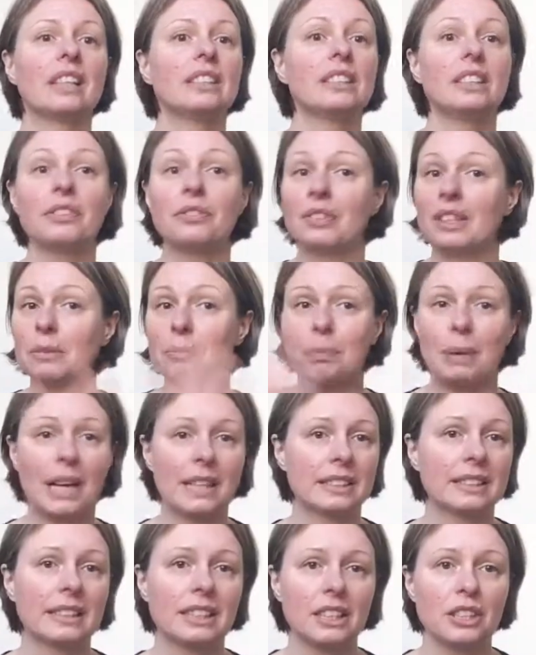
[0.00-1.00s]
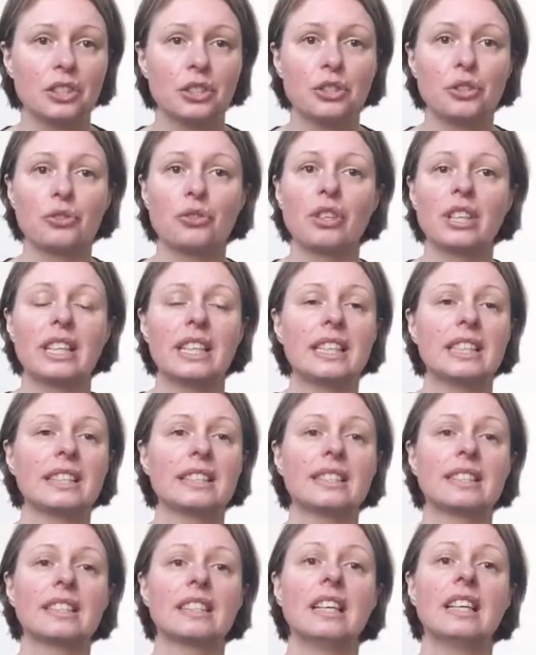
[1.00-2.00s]
different past
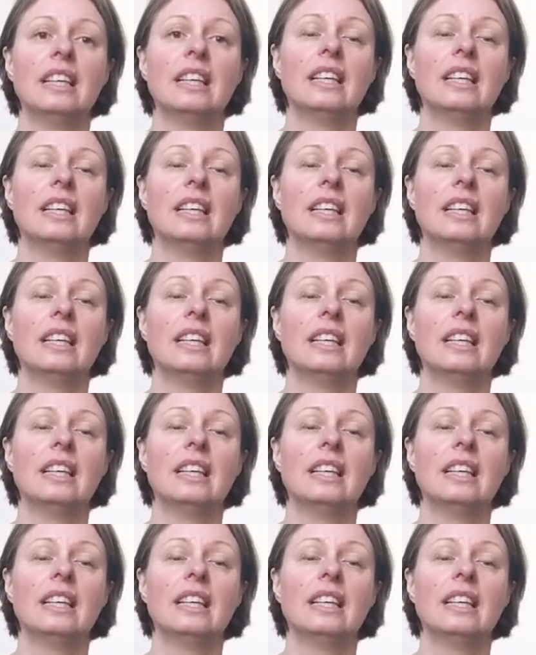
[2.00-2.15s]
histories,